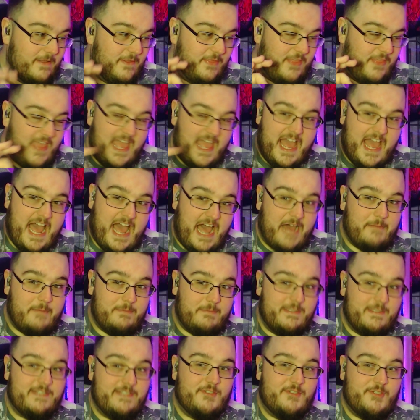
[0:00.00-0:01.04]
their
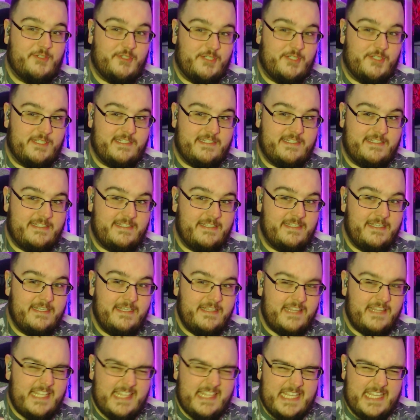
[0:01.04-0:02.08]
habits just
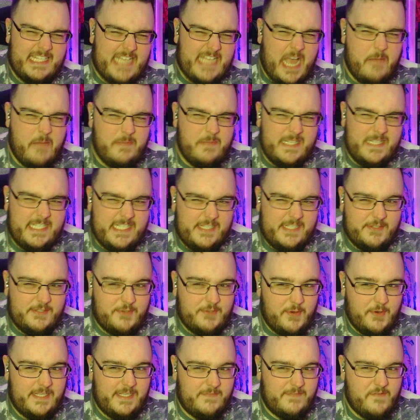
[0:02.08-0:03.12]
there's habits that you
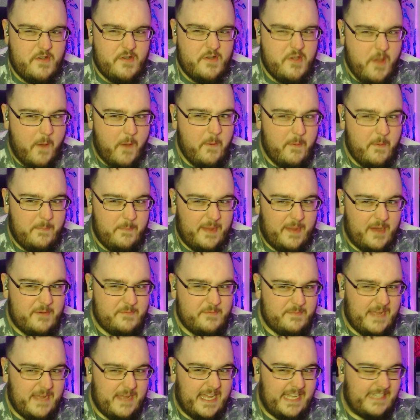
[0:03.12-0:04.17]
don't even know about,
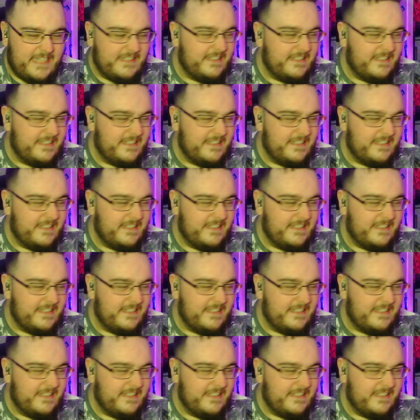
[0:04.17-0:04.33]
man.